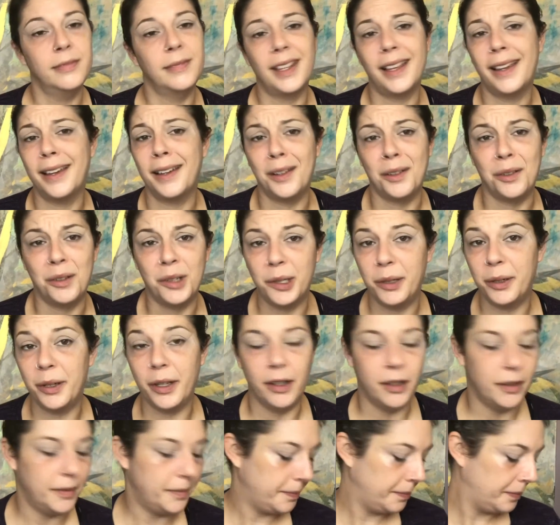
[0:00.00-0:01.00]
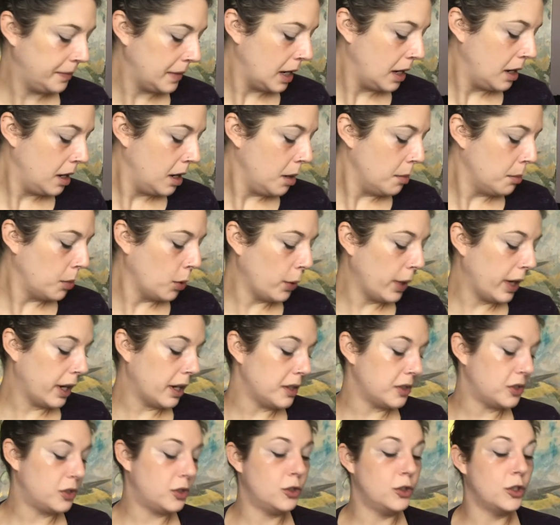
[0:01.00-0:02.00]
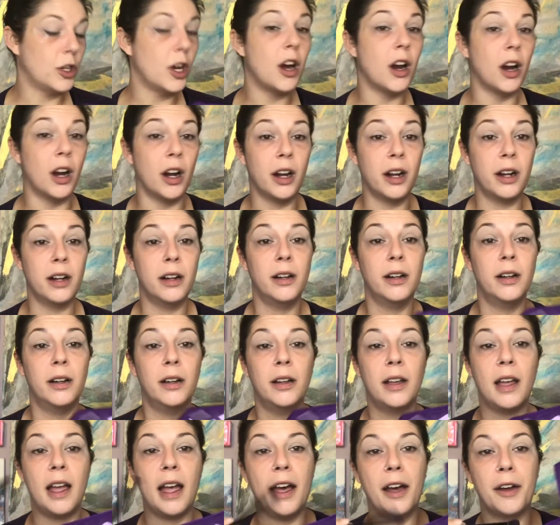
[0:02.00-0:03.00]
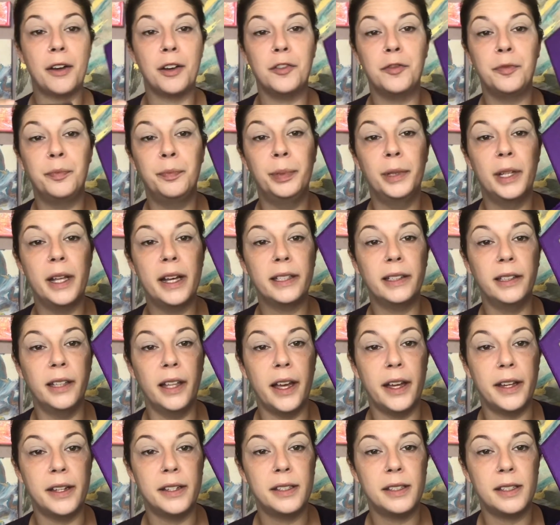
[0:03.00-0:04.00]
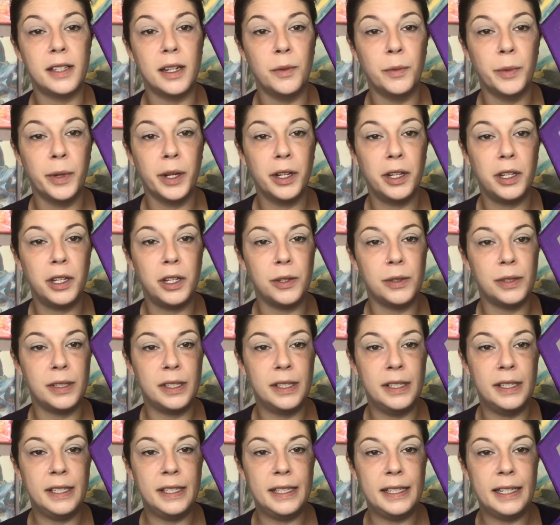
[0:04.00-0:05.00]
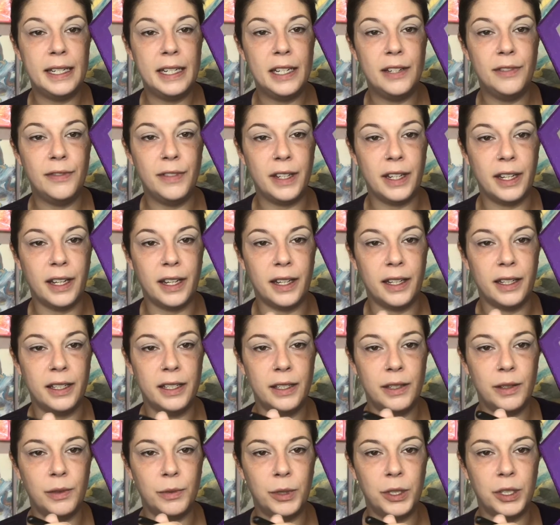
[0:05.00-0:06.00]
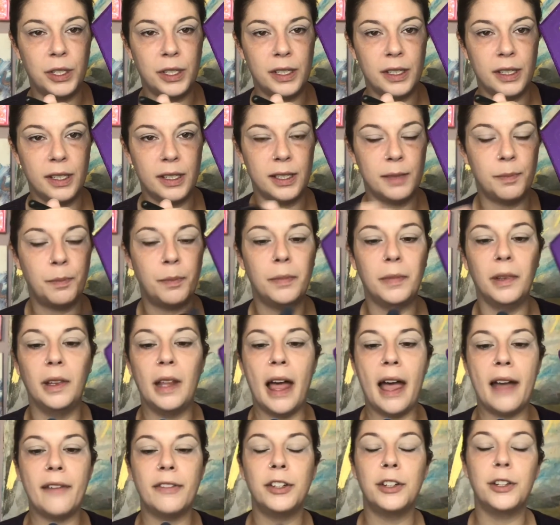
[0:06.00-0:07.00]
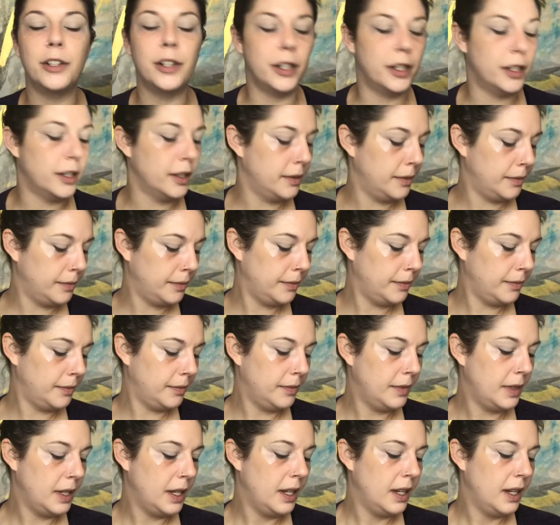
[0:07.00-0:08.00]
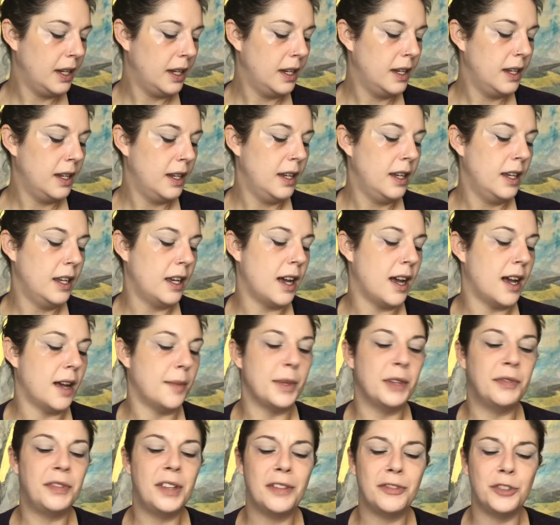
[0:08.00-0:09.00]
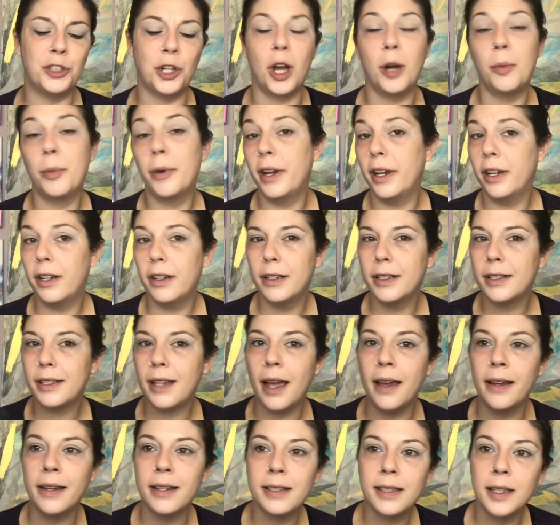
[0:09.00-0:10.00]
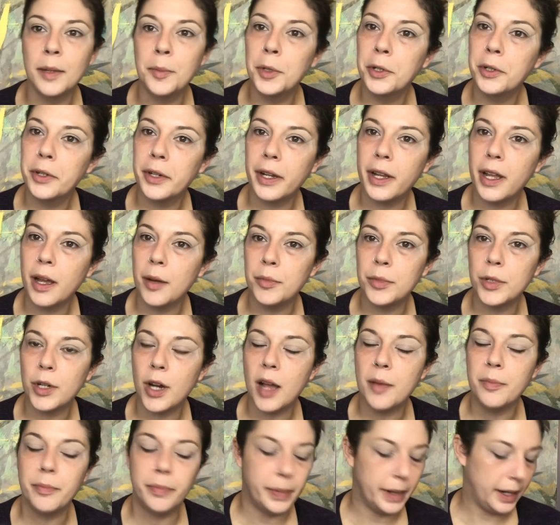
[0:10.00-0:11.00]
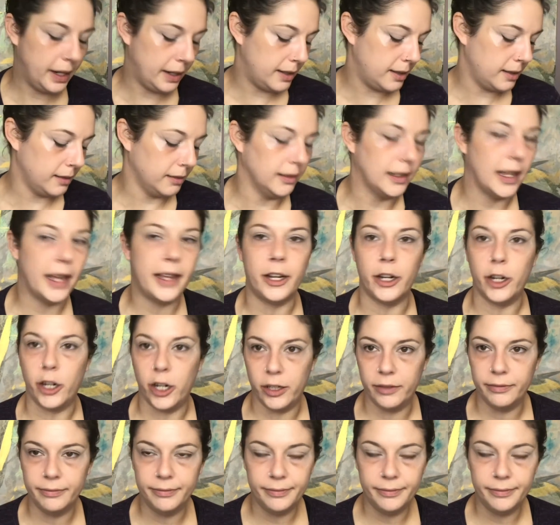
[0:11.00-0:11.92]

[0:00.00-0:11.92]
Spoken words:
Y'all. But we're going to start out of Bloodlust, and we're going to use Deviant, which is this lavender. If you have Jawbreaker, it's kind of similar to Gumdrop, but it's lighter.